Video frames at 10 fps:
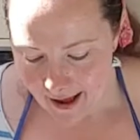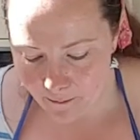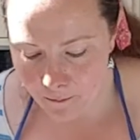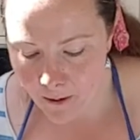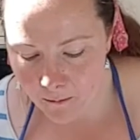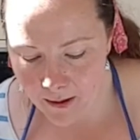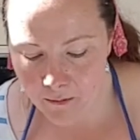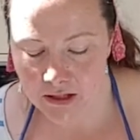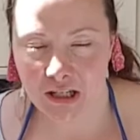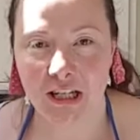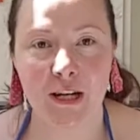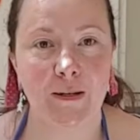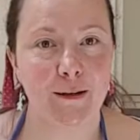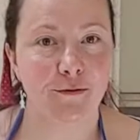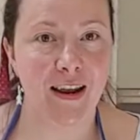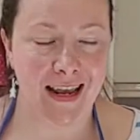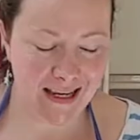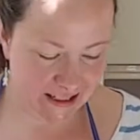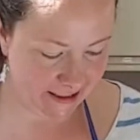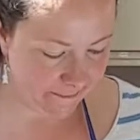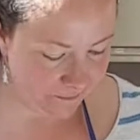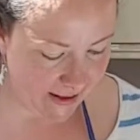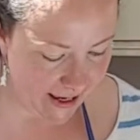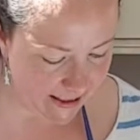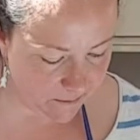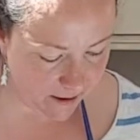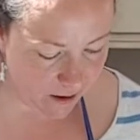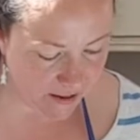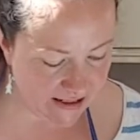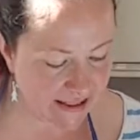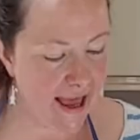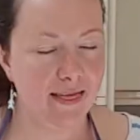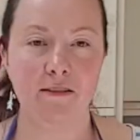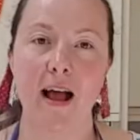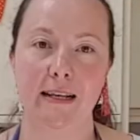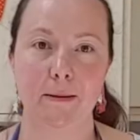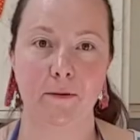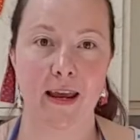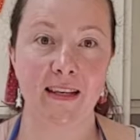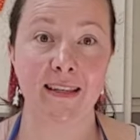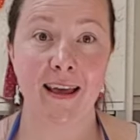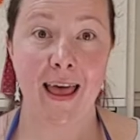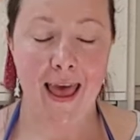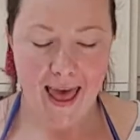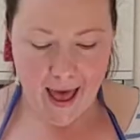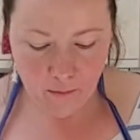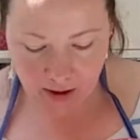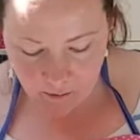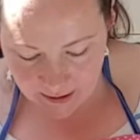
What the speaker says: And what we want to do to finish is we're going to get the raspberries and we're